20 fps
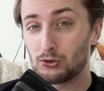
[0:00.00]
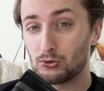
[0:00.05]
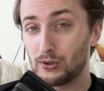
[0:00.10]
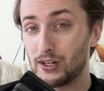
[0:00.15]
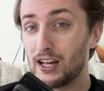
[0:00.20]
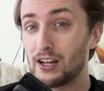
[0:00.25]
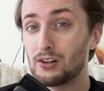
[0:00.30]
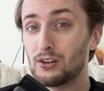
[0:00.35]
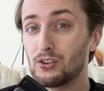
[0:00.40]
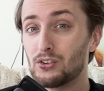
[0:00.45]

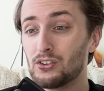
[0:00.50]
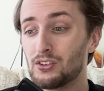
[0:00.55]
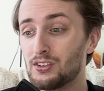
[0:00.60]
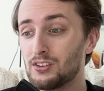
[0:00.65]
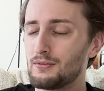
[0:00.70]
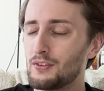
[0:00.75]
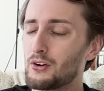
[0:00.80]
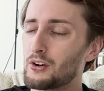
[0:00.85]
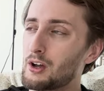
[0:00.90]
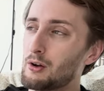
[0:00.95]
creators.
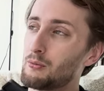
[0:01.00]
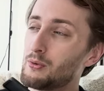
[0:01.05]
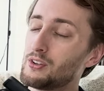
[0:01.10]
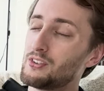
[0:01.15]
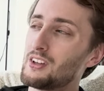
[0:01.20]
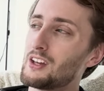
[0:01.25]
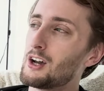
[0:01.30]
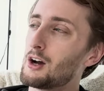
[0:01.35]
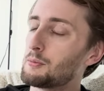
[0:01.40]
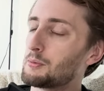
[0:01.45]
Okay, we
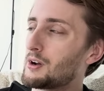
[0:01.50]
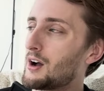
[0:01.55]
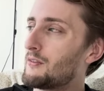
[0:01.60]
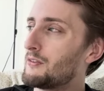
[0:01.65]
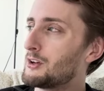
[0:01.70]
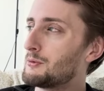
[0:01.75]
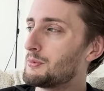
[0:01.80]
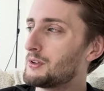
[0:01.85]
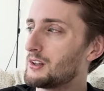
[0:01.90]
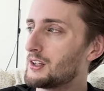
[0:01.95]
say
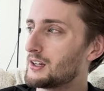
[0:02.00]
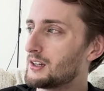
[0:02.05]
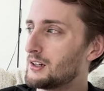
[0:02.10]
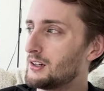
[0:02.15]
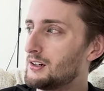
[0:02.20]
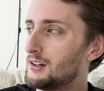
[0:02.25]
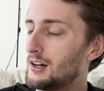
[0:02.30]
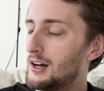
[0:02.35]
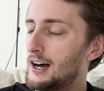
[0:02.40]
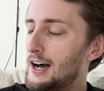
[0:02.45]
upcoming, but like
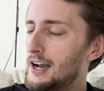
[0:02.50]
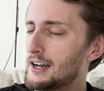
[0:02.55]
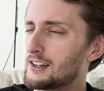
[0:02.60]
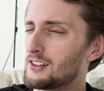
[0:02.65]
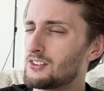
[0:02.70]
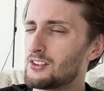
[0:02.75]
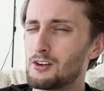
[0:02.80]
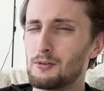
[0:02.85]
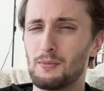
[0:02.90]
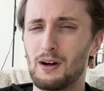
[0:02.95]
I
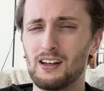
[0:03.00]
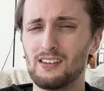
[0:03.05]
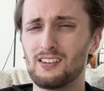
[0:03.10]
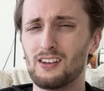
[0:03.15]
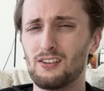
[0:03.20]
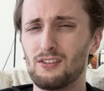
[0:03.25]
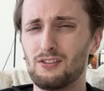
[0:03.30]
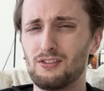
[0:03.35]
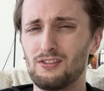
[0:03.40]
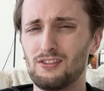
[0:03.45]
consider
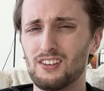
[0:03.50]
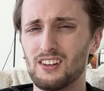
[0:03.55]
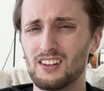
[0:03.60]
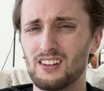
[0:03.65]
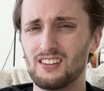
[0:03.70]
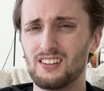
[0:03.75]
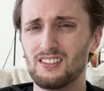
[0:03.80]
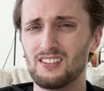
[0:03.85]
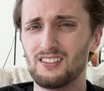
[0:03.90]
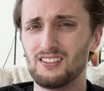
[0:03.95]
myself like
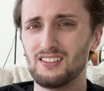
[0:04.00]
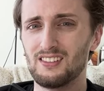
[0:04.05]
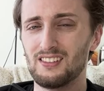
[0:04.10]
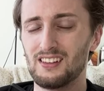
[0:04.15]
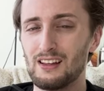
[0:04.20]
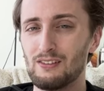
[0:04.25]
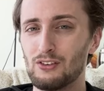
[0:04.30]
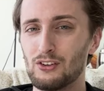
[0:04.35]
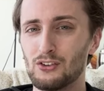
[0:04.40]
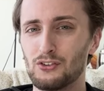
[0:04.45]

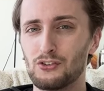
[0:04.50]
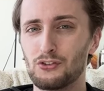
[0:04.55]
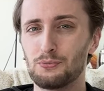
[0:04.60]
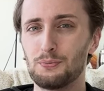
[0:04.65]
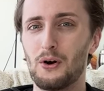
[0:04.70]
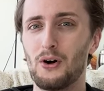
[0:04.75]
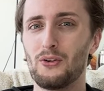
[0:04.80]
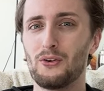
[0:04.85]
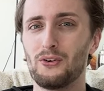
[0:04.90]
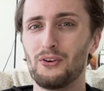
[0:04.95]
even
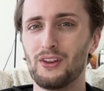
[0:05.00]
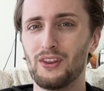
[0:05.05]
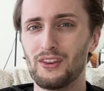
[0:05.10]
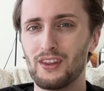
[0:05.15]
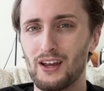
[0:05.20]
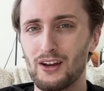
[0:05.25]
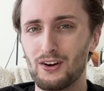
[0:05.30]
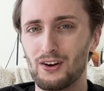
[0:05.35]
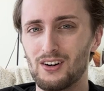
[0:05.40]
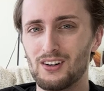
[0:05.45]
smaller than
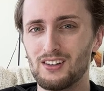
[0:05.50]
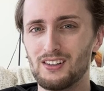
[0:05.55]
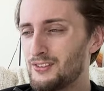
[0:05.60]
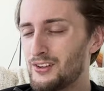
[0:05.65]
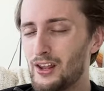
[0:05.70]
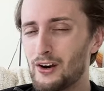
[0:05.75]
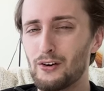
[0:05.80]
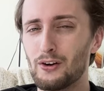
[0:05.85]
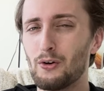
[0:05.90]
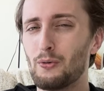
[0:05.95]
they are.
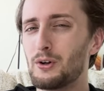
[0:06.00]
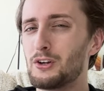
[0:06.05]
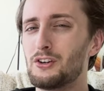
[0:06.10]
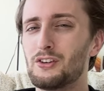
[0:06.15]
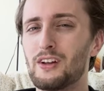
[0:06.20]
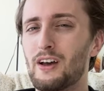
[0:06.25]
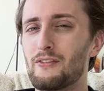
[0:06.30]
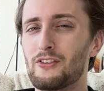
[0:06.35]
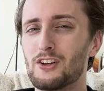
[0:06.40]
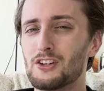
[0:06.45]
So I don't know what your
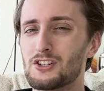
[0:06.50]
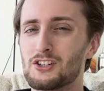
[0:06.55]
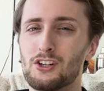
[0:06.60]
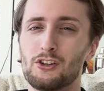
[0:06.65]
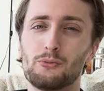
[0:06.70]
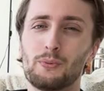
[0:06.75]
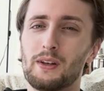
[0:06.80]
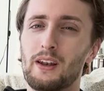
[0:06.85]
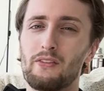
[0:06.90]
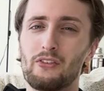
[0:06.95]
definition
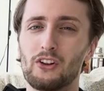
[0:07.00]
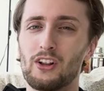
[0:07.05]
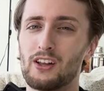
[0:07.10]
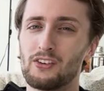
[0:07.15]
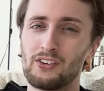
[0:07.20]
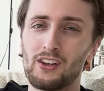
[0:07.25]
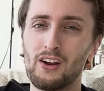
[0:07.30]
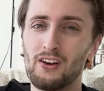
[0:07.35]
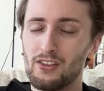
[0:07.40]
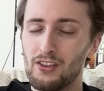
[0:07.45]
is, but
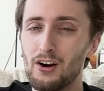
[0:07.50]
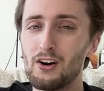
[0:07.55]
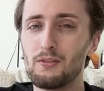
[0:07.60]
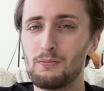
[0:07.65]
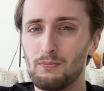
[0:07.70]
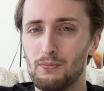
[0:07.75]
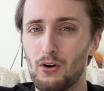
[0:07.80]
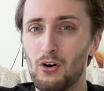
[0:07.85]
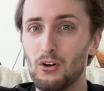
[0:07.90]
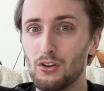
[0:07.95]
nevertheless, they're
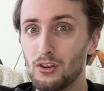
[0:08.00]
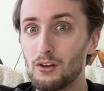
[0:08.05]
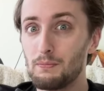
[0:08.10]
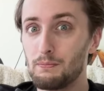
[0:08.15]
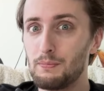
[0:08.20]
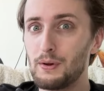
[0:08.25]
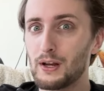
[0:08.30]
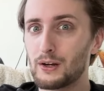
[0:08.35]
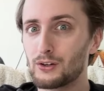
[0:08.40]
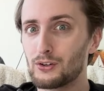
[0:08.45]
they're on the
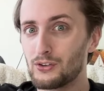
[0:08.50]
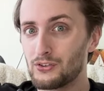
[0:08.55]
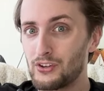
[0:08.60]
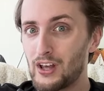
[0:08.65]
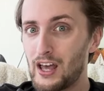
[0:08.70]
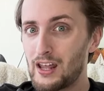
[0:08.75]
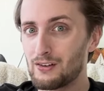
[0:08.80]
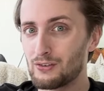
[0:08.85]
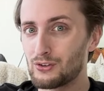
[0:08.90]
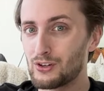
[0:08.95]
bigger
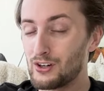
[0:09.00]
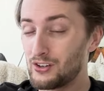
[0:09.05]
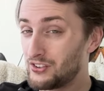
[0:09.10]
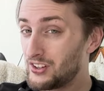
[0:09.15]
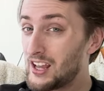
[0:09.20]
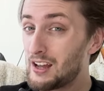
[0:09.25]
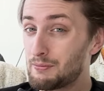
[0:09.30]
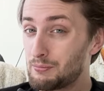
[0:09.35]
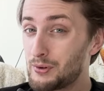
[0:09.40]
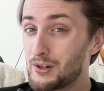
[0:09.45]
side of creators.
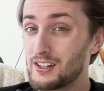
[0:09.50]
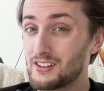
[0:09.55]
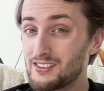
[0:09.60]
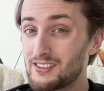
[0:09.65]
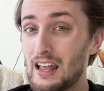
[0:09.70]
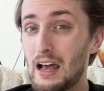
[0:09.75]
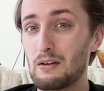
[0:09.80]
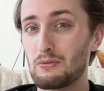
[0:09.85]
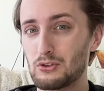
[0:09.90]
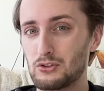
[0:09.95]
They have pretty
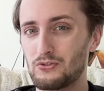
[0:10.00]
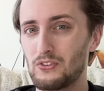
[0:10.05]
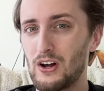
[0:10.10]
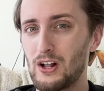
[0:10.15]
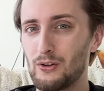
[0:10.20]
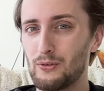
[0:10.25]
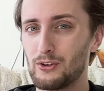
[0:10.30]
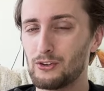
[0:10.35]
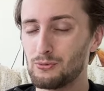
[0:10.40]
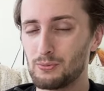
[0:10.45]
established
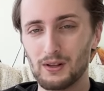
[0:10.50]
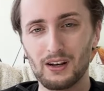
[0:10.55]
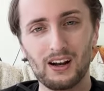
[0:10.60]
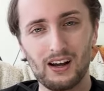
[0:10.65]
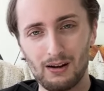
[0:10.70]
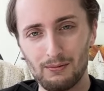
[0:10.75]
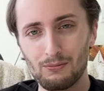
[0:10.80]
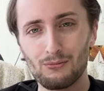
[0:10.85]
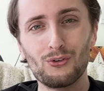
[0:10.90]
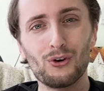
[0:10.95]
followings, but
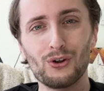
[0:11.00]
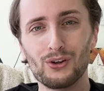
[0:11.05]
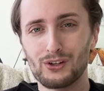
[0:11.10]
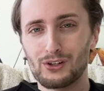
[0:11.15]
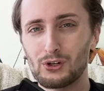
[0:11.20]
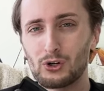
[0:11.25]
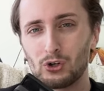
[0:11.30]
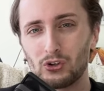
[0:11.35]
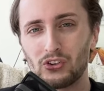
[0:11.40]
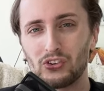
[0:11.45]
I'm really
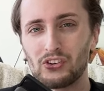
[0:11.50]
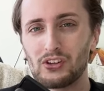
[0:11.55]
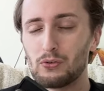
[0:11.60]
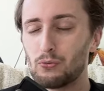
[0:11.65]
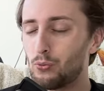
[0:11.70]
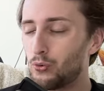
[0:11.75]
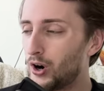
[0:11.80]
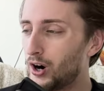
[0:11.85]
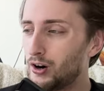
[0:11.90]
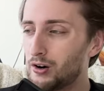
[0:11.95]
curious to see
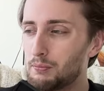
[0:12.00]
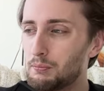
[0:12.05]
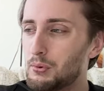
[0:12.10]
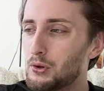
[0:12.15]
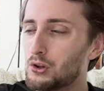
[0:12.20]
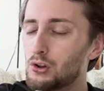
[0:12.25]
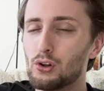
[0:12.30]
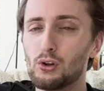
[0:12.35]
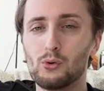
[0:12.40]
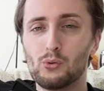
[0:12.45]
where it
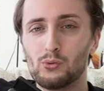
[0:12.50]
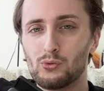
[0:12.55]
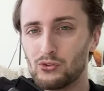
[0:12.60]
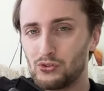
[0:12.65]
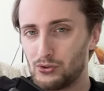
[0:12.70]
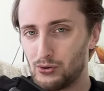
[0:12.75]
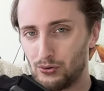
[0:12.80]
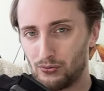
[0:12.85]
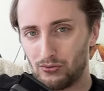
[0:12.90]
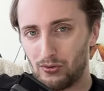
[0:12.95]
balloons
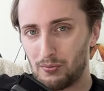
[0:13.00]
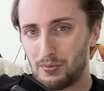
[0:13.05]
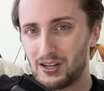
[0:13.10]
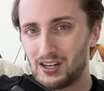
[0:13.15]
to from